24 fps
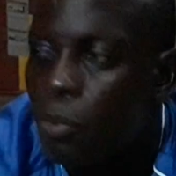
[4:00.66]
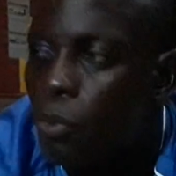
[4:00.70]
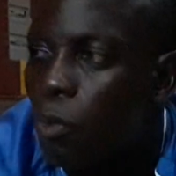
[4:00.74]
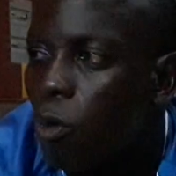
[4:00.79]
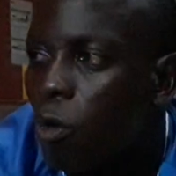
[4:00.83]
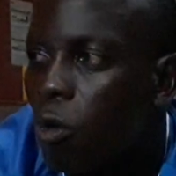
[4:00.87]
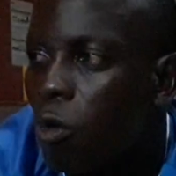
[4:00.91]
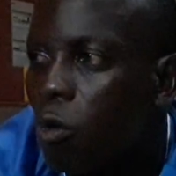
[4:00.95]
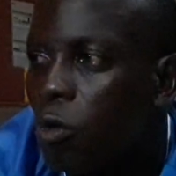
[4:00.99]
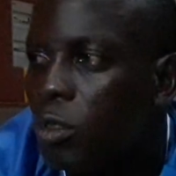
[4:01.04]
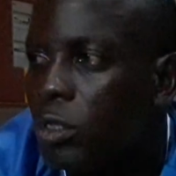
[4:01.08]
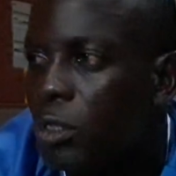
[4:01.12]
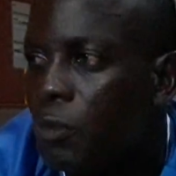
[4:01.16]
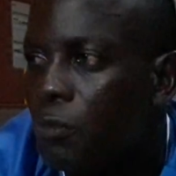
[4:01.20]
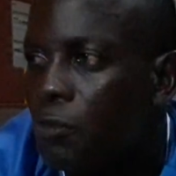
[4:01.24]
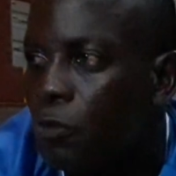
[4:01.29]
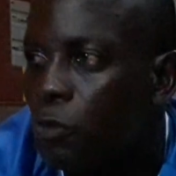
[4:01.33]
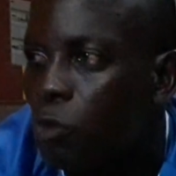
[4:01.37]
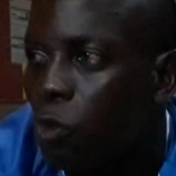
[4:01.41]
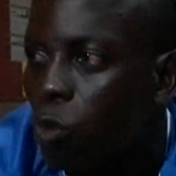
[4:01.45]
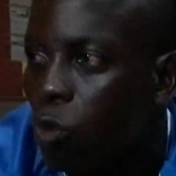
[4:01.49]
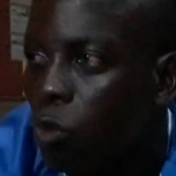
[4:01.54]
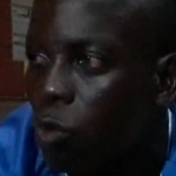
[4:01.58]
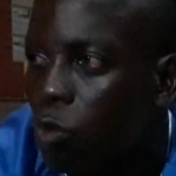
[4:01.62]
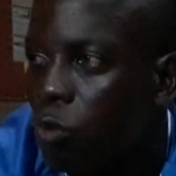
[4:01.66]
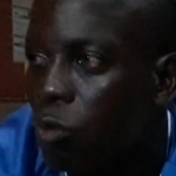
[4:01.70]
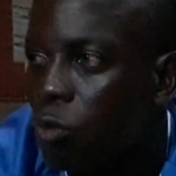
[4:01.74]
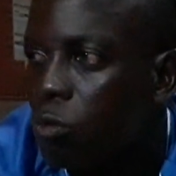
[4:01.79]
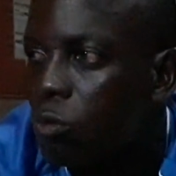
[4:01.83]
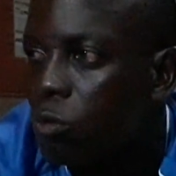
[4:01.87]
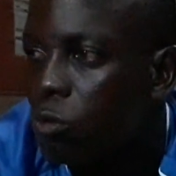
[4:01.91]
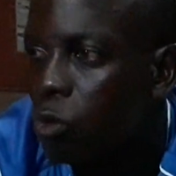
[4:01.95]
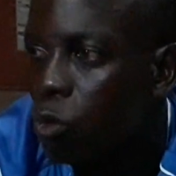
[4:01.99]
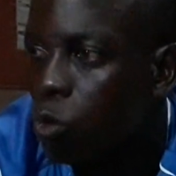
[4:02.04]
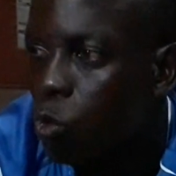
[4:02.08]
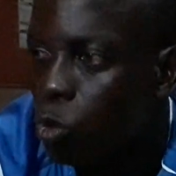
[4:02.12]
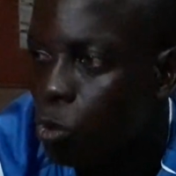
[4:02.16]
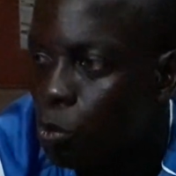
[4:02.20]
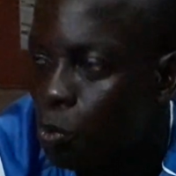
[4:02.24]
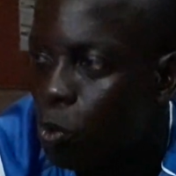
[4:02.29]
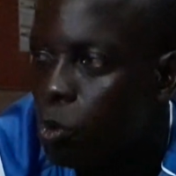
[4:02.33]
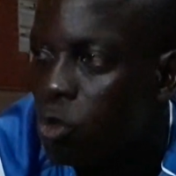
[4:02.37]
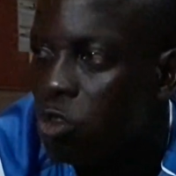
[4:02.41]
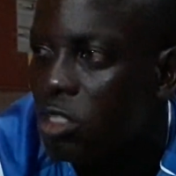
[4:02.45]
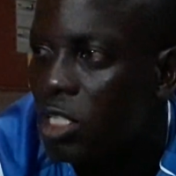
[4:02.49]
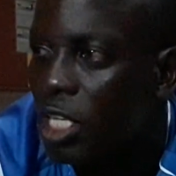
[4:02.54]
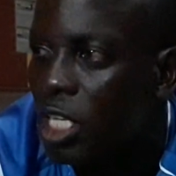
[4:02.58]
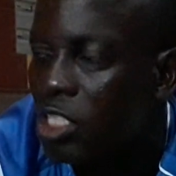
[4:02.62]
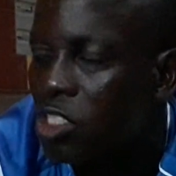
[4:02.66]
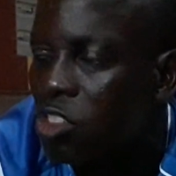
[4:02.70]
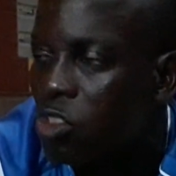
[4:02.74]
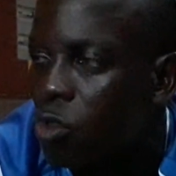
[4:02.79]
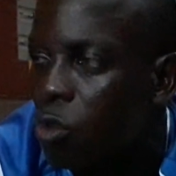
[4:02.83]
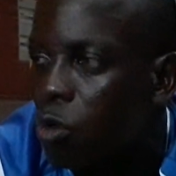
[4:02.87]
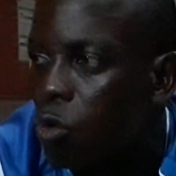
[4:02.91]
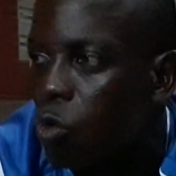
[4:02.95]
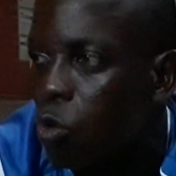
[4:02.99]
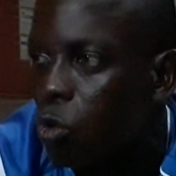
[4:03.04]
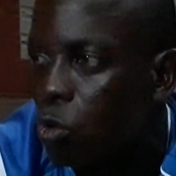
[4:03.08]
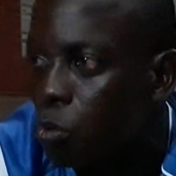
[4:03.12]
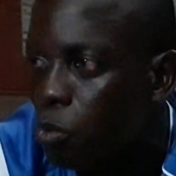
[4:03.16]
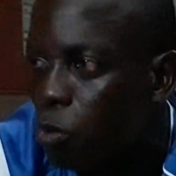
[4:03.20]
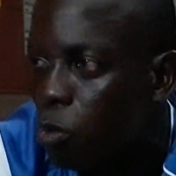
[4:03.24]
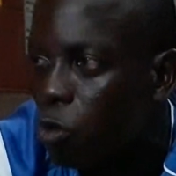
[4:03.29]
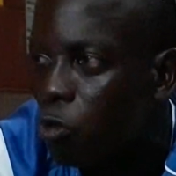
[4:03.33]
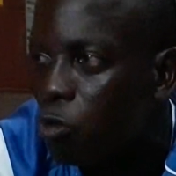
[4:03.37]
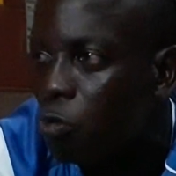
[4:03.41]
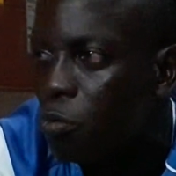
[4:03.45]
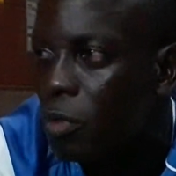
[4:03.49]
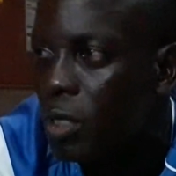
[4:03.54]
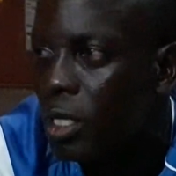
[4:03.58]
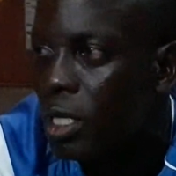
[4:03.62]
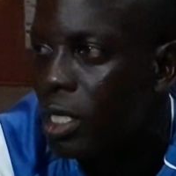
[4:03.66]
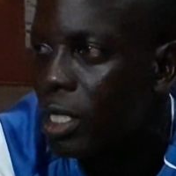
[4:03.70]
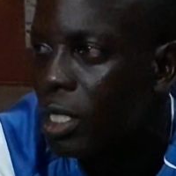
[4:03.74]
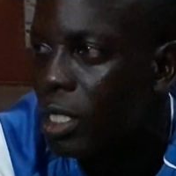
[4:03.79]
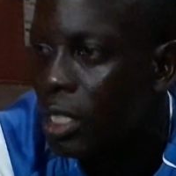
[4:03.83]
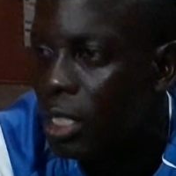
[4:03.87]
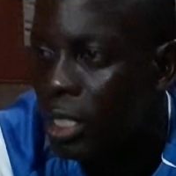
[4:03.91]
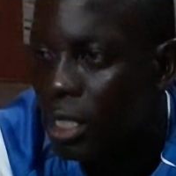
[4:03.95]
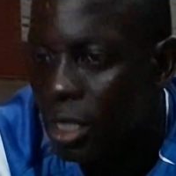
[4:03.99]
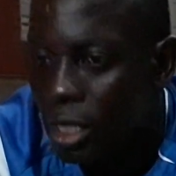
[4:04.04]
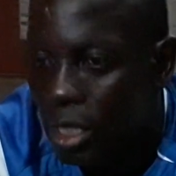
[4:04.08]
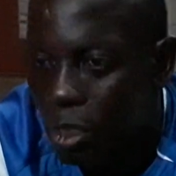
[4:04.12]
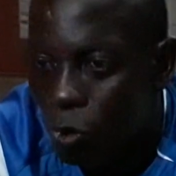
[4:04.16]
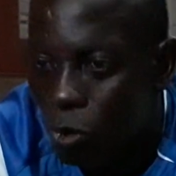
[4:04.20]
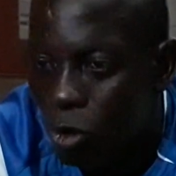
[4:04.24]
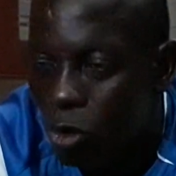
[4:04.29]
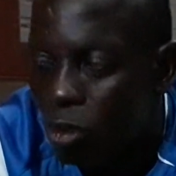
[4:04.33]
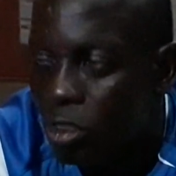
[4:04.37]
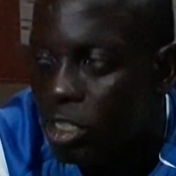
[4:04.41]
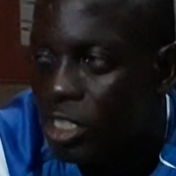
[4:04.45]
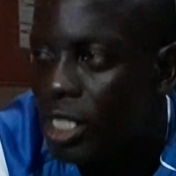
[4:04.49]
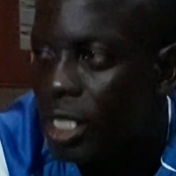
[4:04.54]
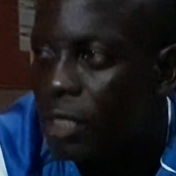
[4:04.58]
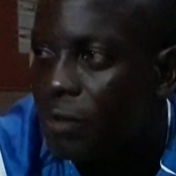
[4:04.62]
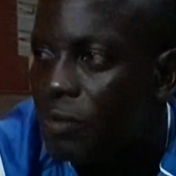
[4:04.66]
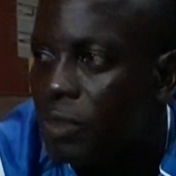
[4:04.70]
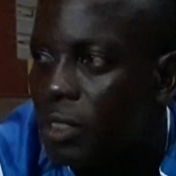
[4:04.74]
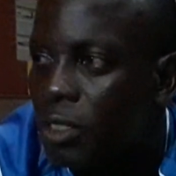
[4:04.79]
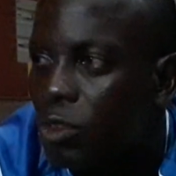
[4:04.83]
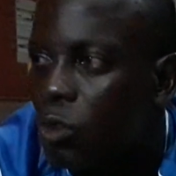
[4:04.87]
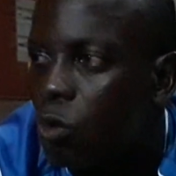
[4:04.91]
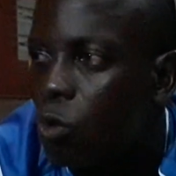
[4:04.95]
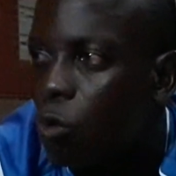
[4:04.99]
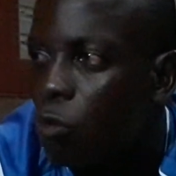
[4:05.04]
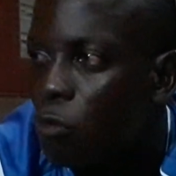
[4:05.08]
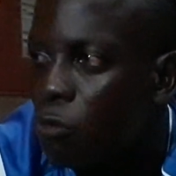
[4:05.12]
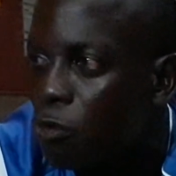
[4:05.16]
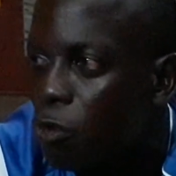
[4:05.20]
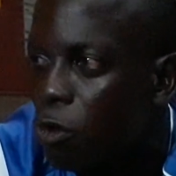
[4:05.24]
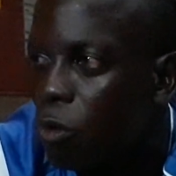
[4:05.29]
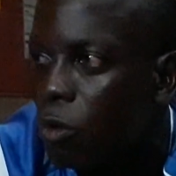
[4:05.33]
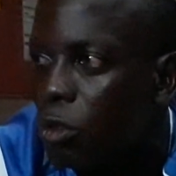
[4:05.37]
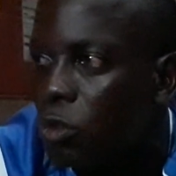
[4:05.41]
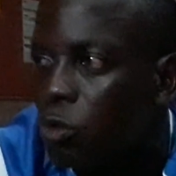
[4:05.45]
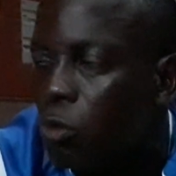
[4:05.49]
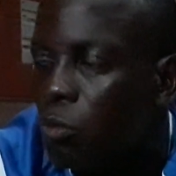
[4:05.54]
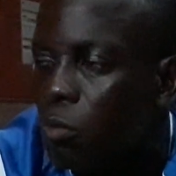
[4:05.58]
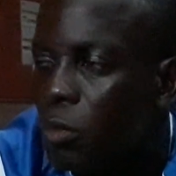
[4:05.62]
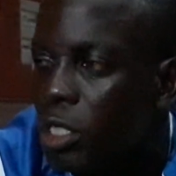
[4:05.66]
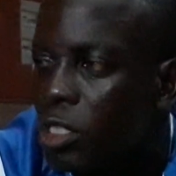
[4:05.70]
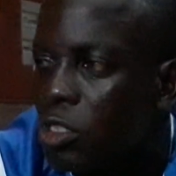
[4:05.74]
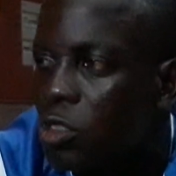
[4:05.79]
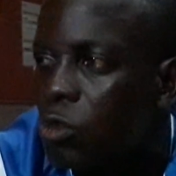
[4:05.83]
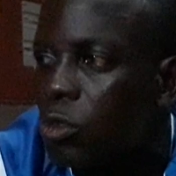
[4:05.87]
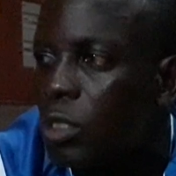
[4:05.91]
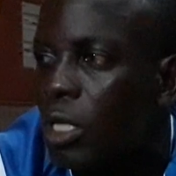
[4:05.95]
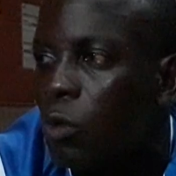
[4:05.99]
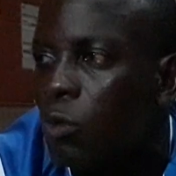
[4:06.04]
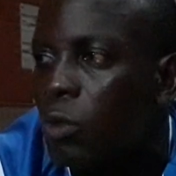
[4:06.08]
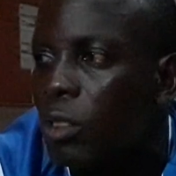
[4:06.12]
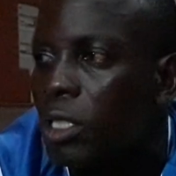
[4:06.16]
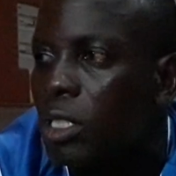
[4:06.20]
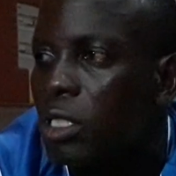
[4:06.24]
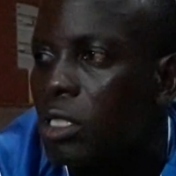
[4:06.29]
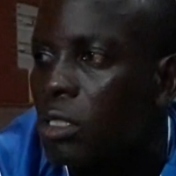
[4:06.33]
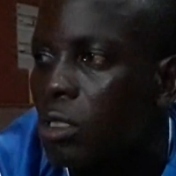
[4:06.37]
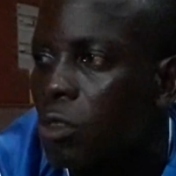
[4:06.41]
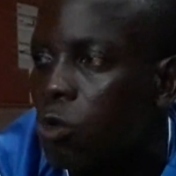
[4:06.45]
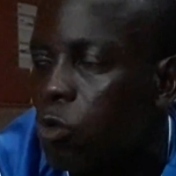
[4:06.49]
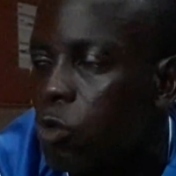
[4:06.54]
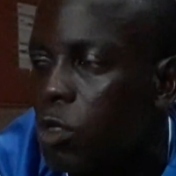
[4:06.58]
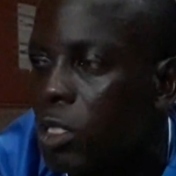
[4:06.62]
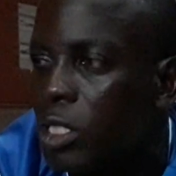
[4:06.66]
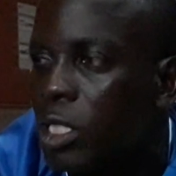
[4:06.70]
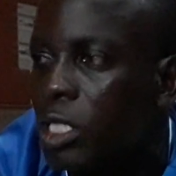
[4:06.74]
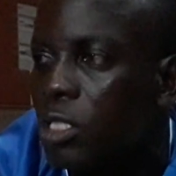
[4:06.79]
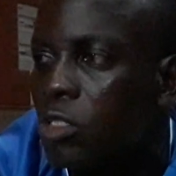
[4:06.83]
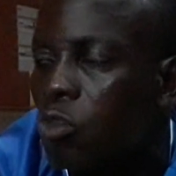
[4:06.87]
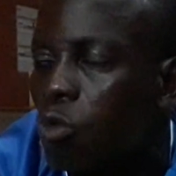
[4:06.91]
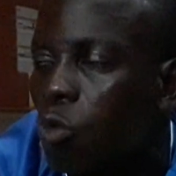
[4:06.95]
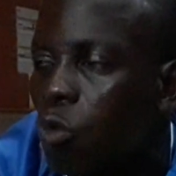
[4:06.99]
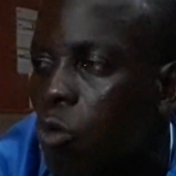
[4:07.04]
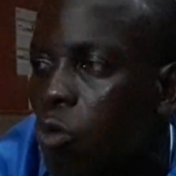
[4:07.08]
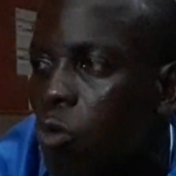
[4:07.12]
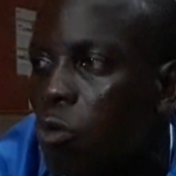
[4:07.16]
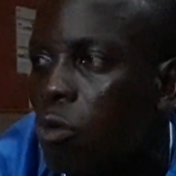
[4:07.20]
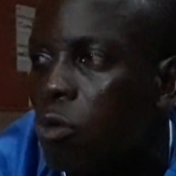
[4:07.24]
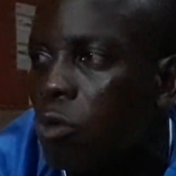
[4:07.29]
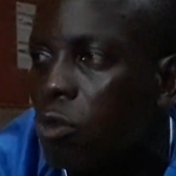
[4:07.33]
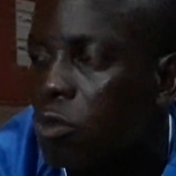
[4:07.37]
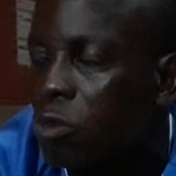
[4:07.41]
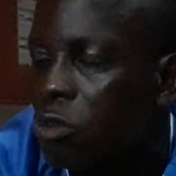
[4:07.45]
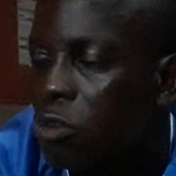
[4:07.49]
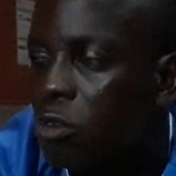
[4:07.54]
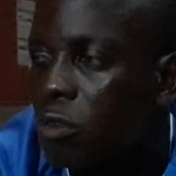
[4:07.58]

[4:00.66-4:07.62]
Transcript: the ball on the floor, good possession, good movement, and with the objective to go forward to make sure that we can create and score goals.